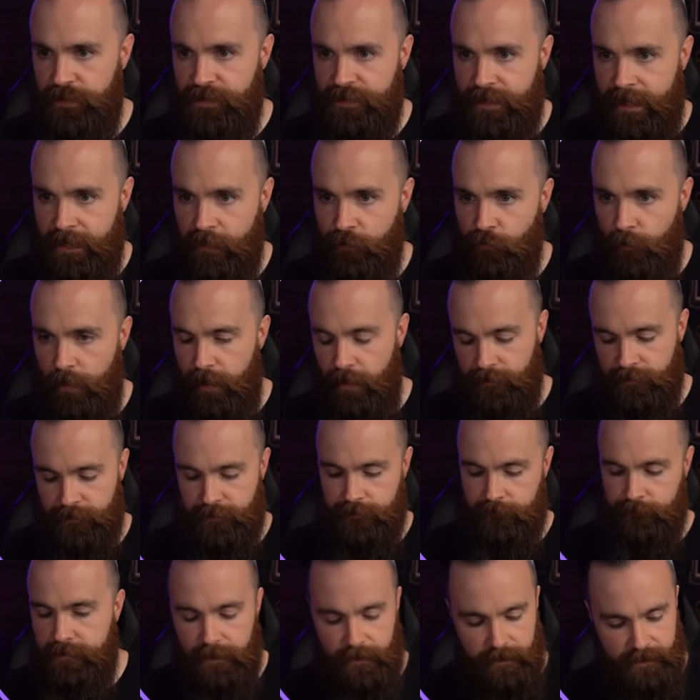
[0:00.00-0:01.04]
static
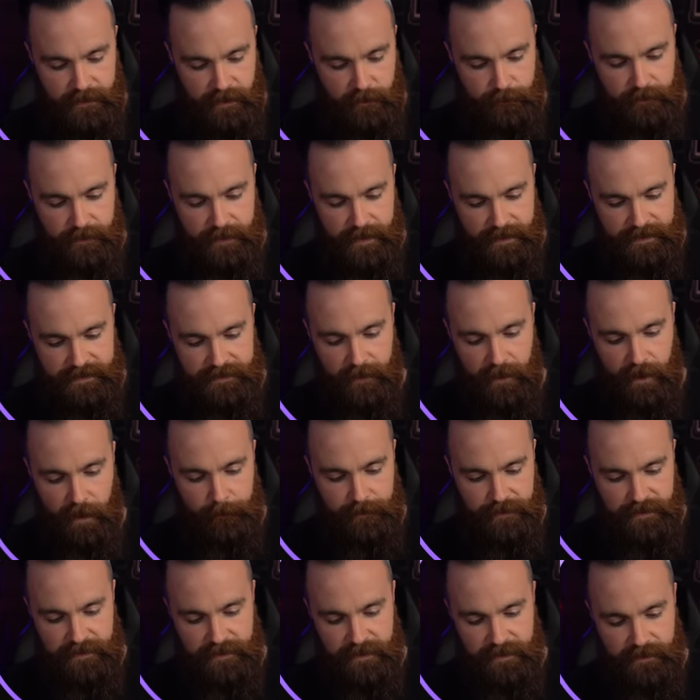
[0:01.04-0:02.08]
routes, telling them the next
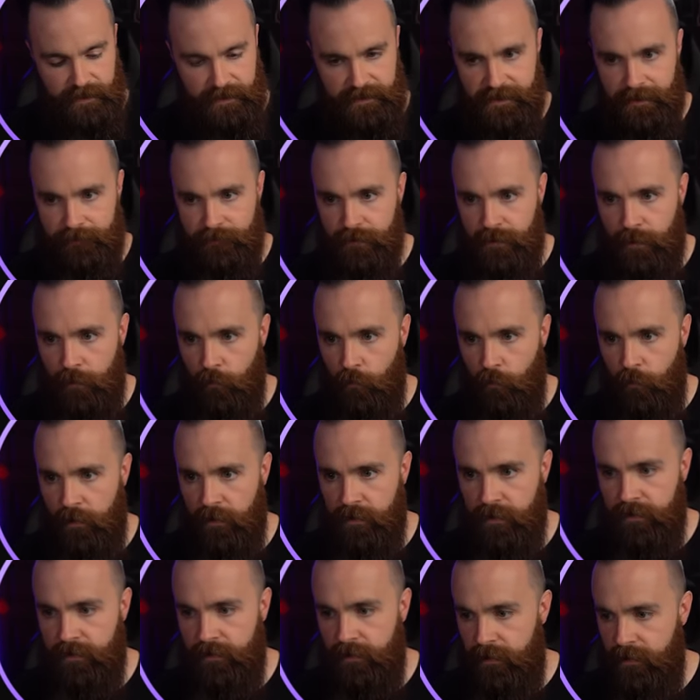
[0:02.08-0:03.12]
hop is ten dot seven dot
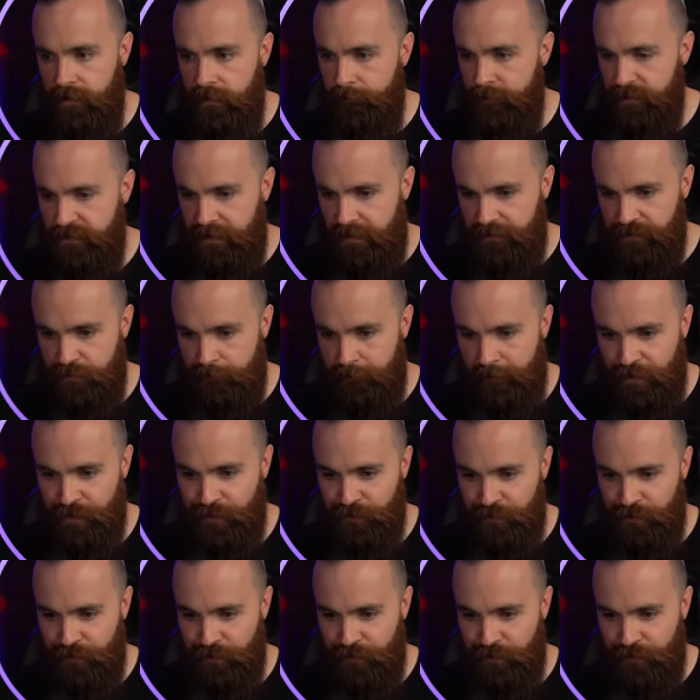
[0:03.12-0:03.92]
one. Let me just actually make